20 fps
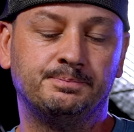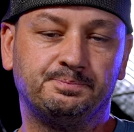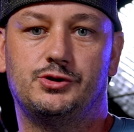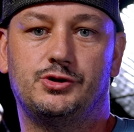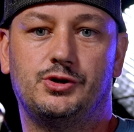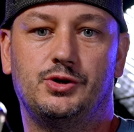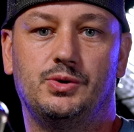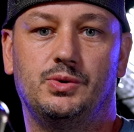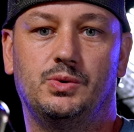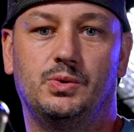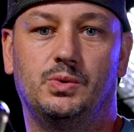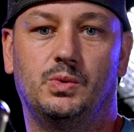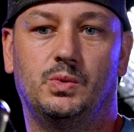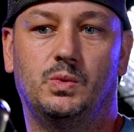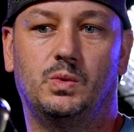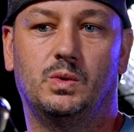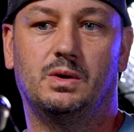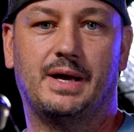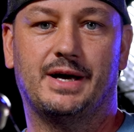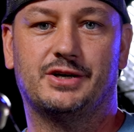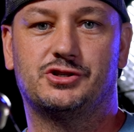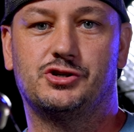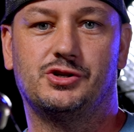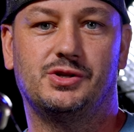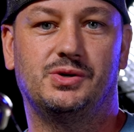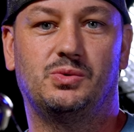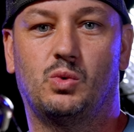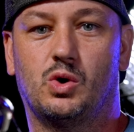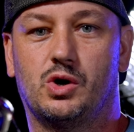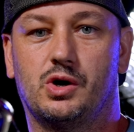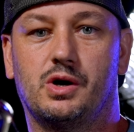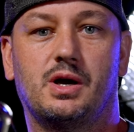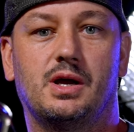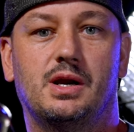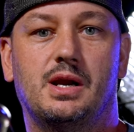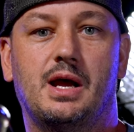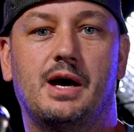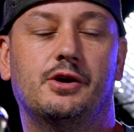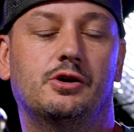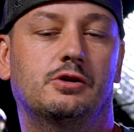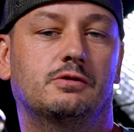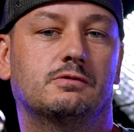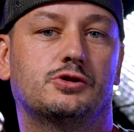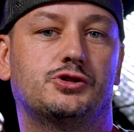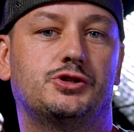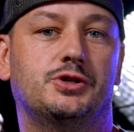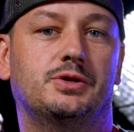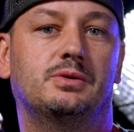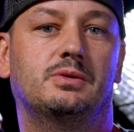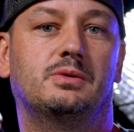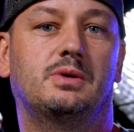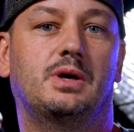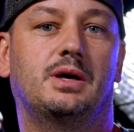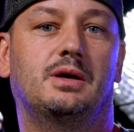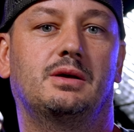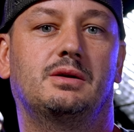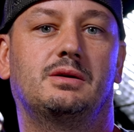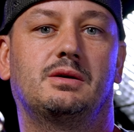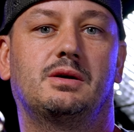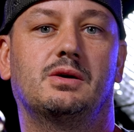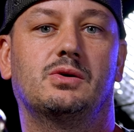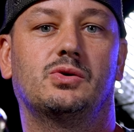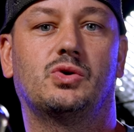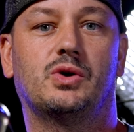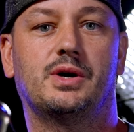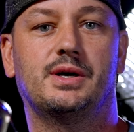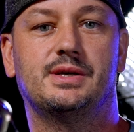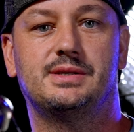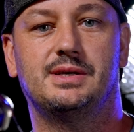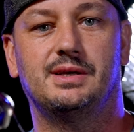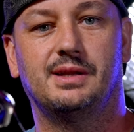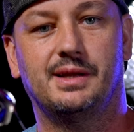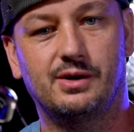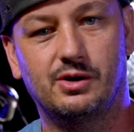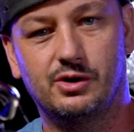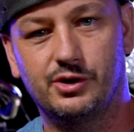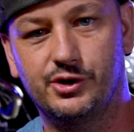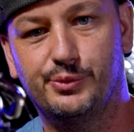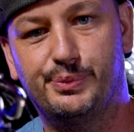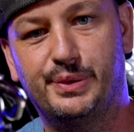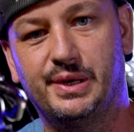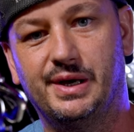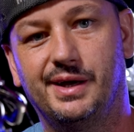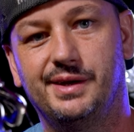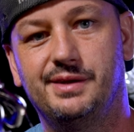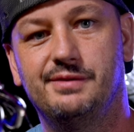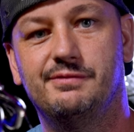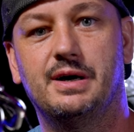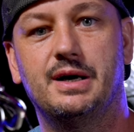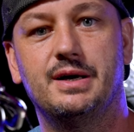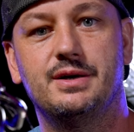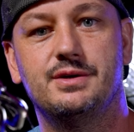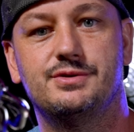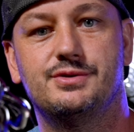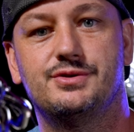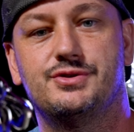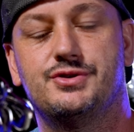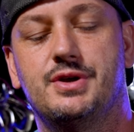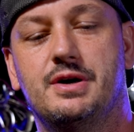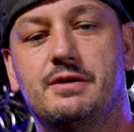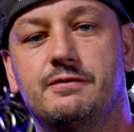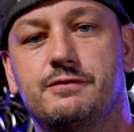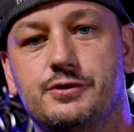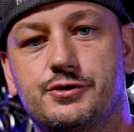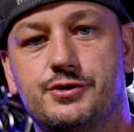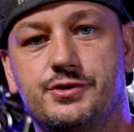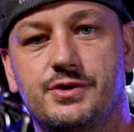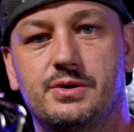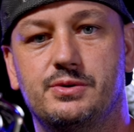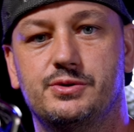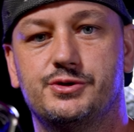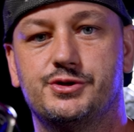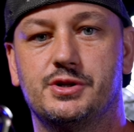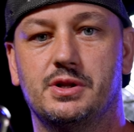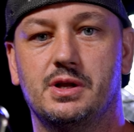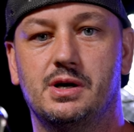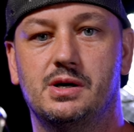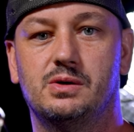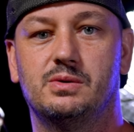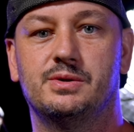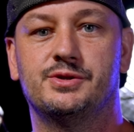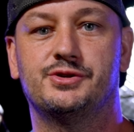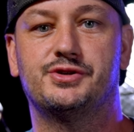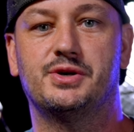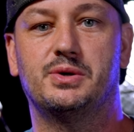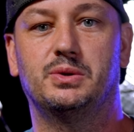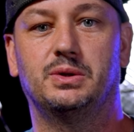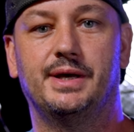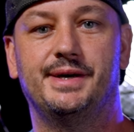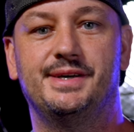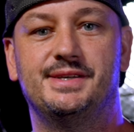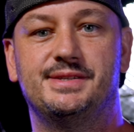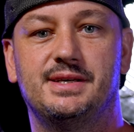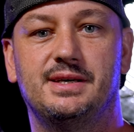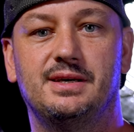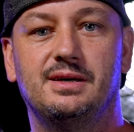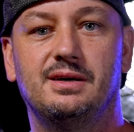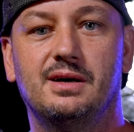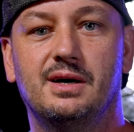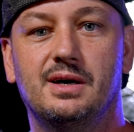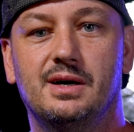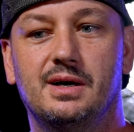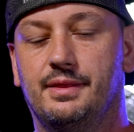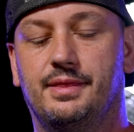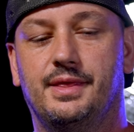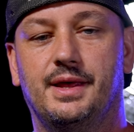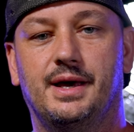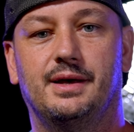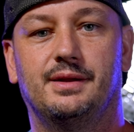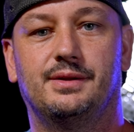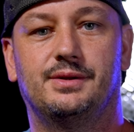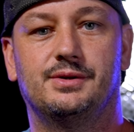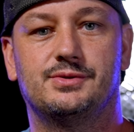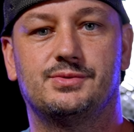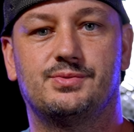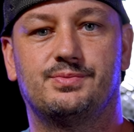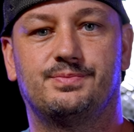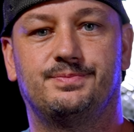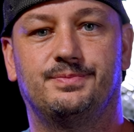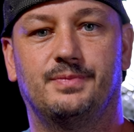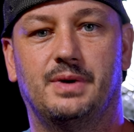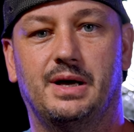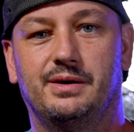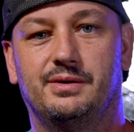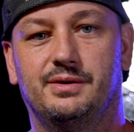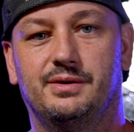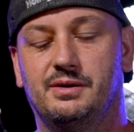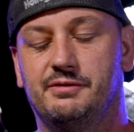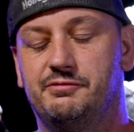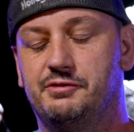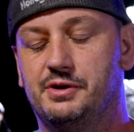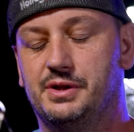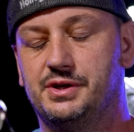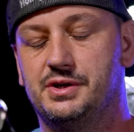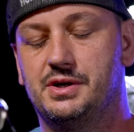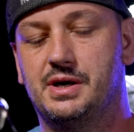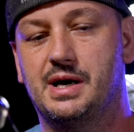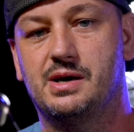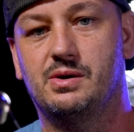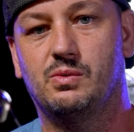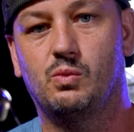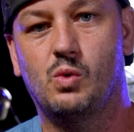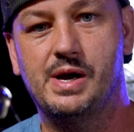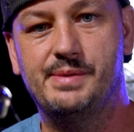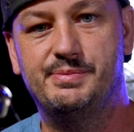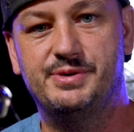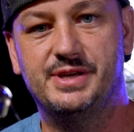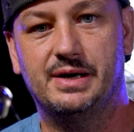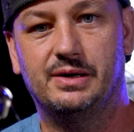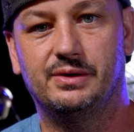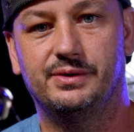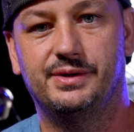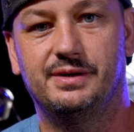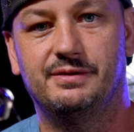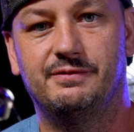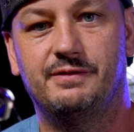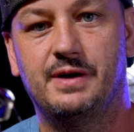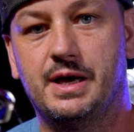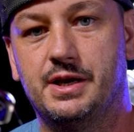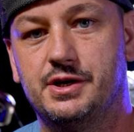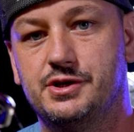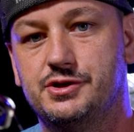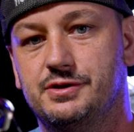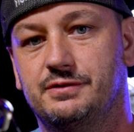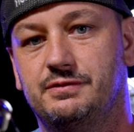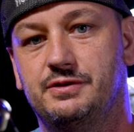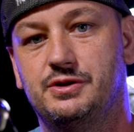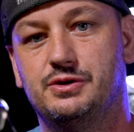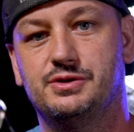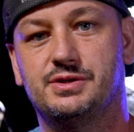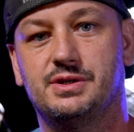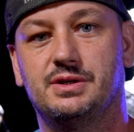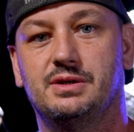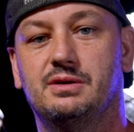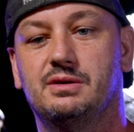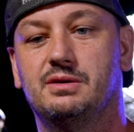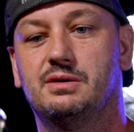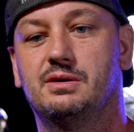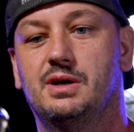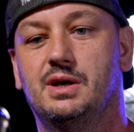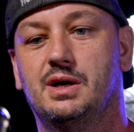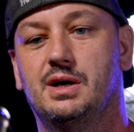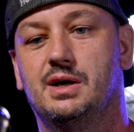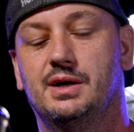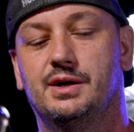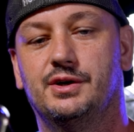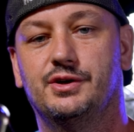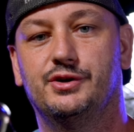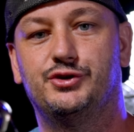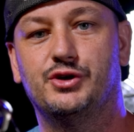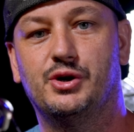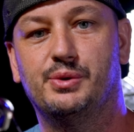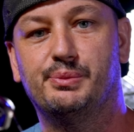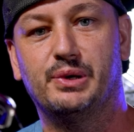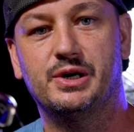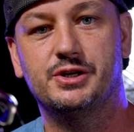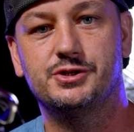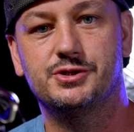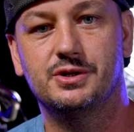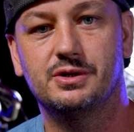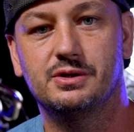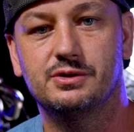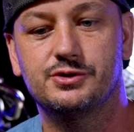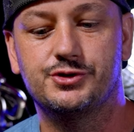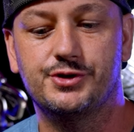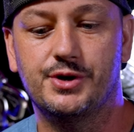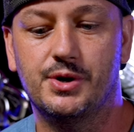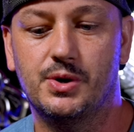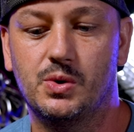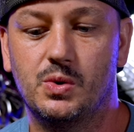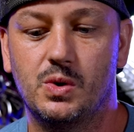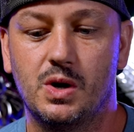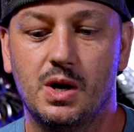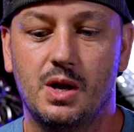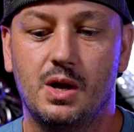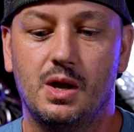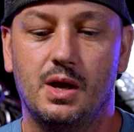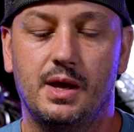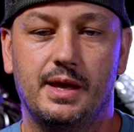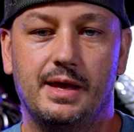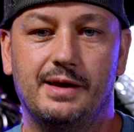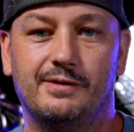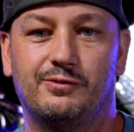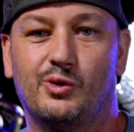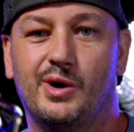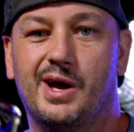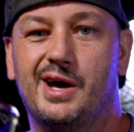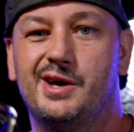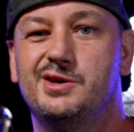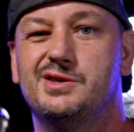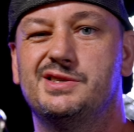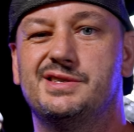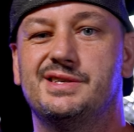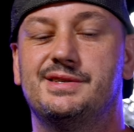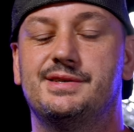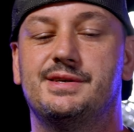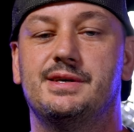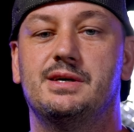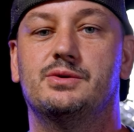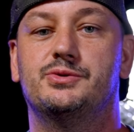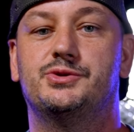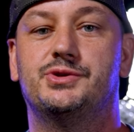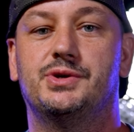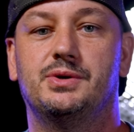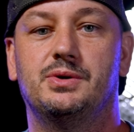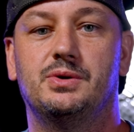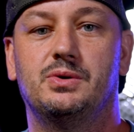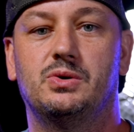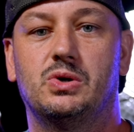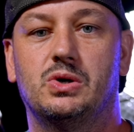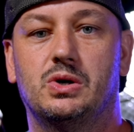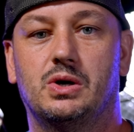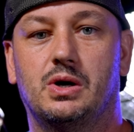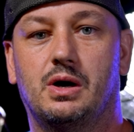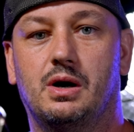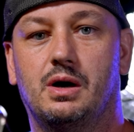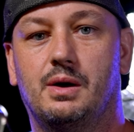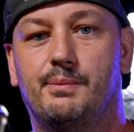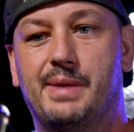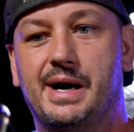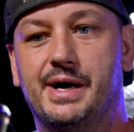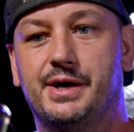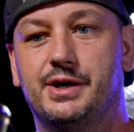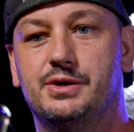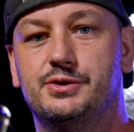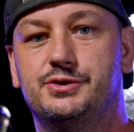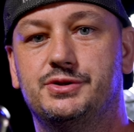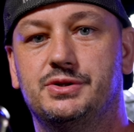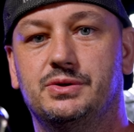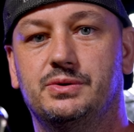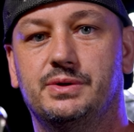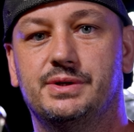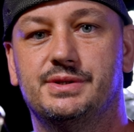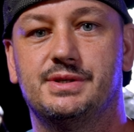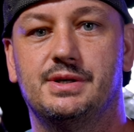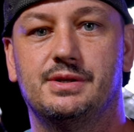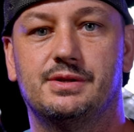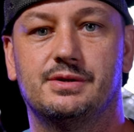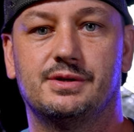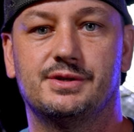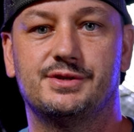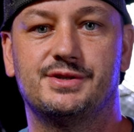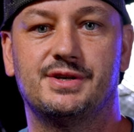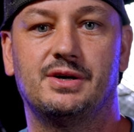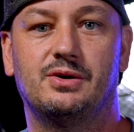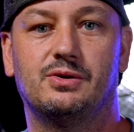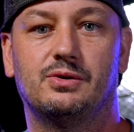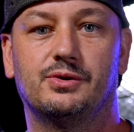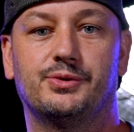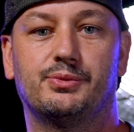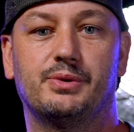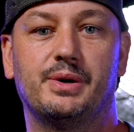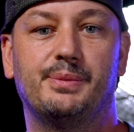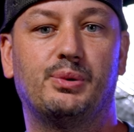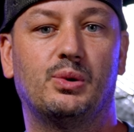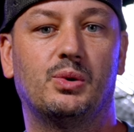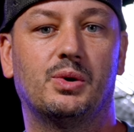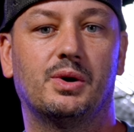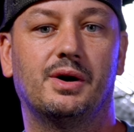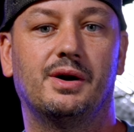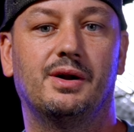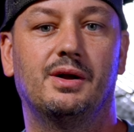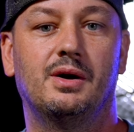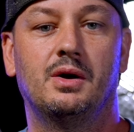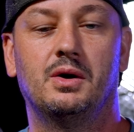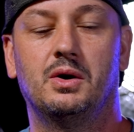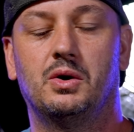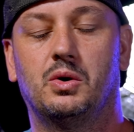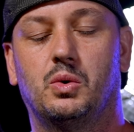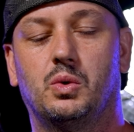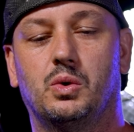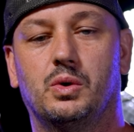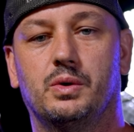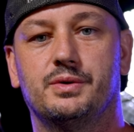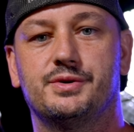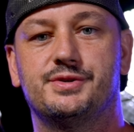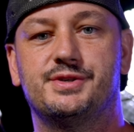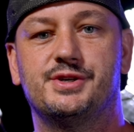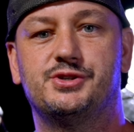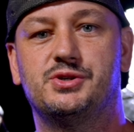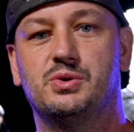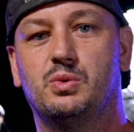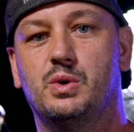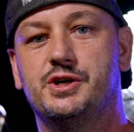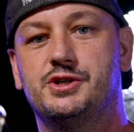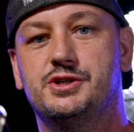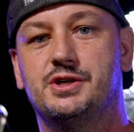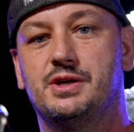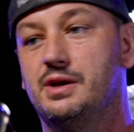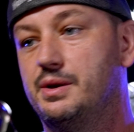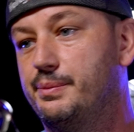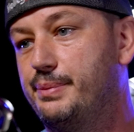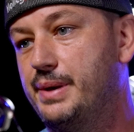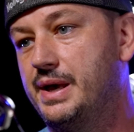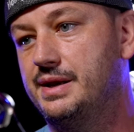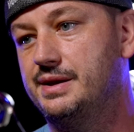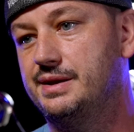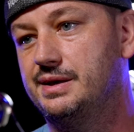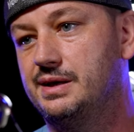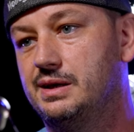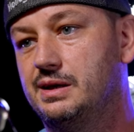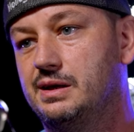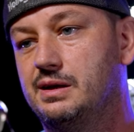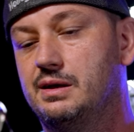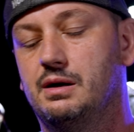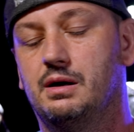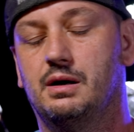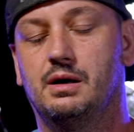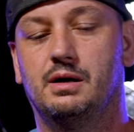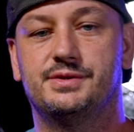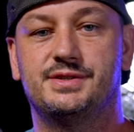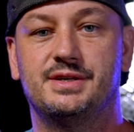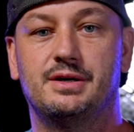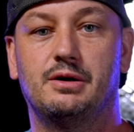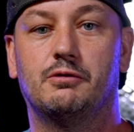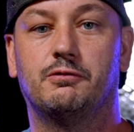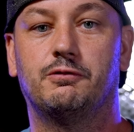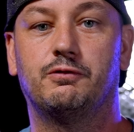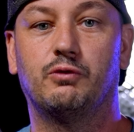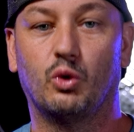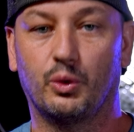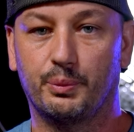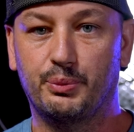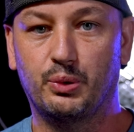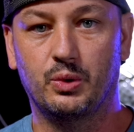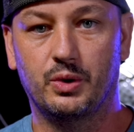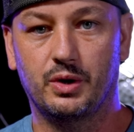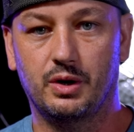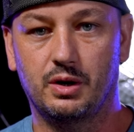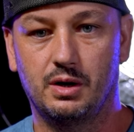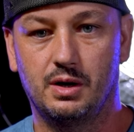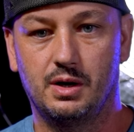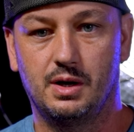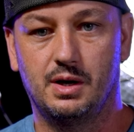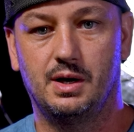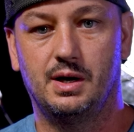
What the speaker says: to actually work and not overshoot and go crazy, like all your PID values or stuff are so slow and so lazy that there's, I I feel like you kind of wiped out the advantage of using the dome pressure. So if we're not using CO2, my go-to is either a single 3-port or situation depending, a single 4-port.